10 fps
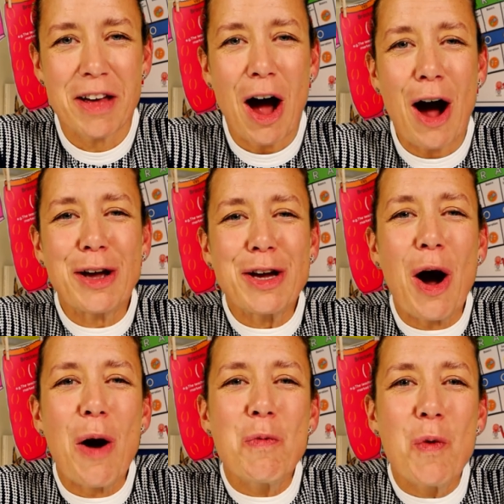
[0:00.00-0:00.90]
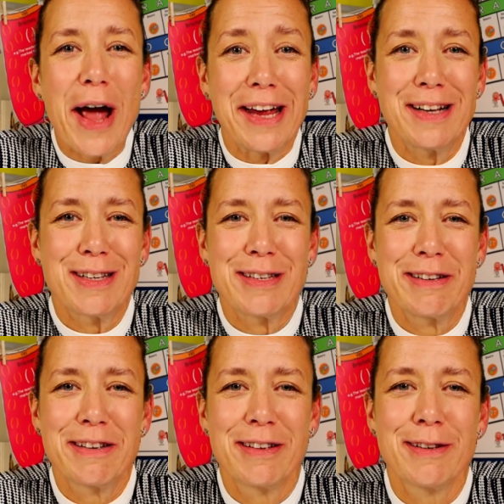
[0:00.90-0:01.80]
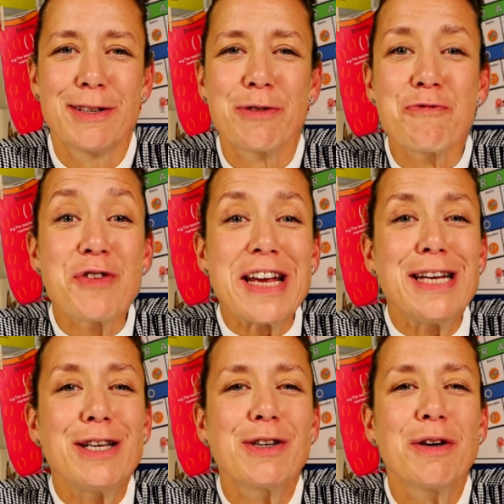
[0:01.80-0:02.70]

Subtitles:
I can't wait to read